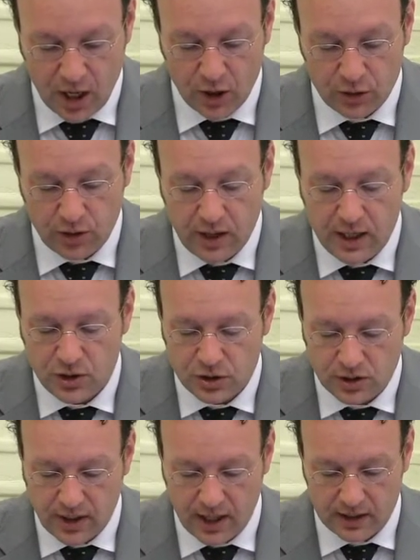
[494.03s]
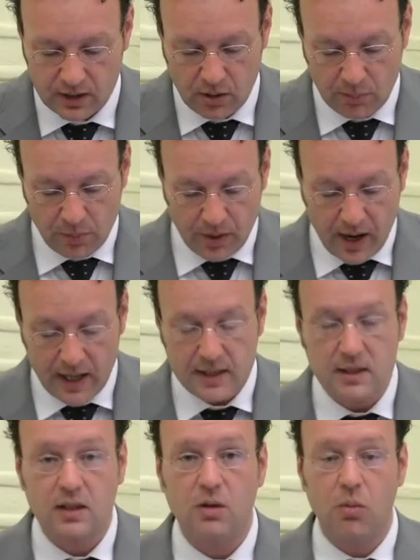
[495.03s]
a donation that
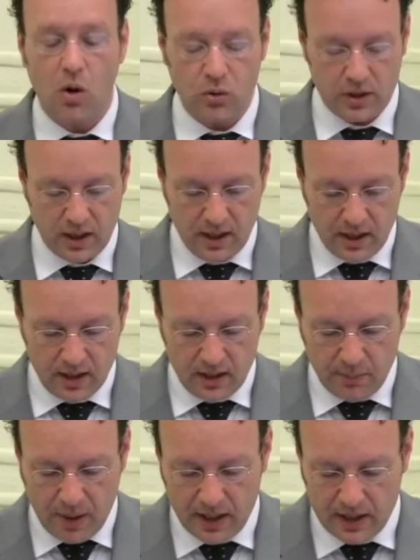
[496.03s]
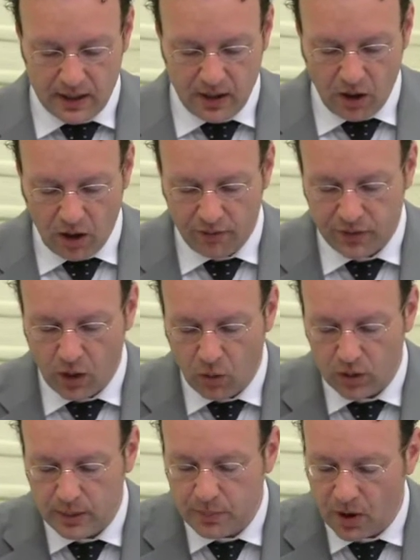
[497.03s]
comprised, quote, the body of the
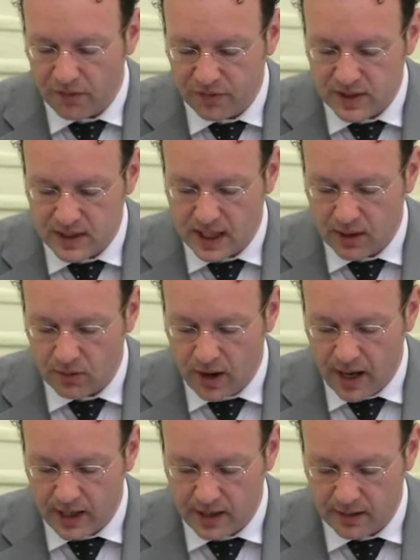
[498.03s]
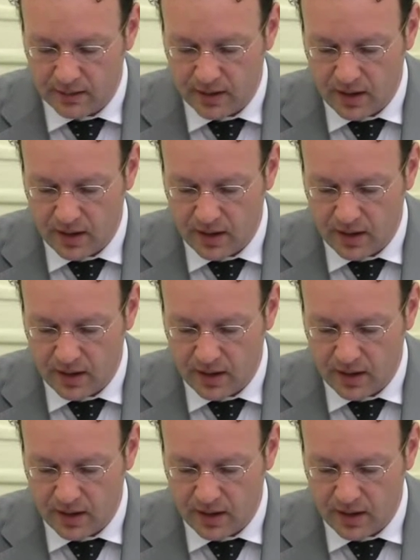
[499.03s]
holy prophet Zechariah,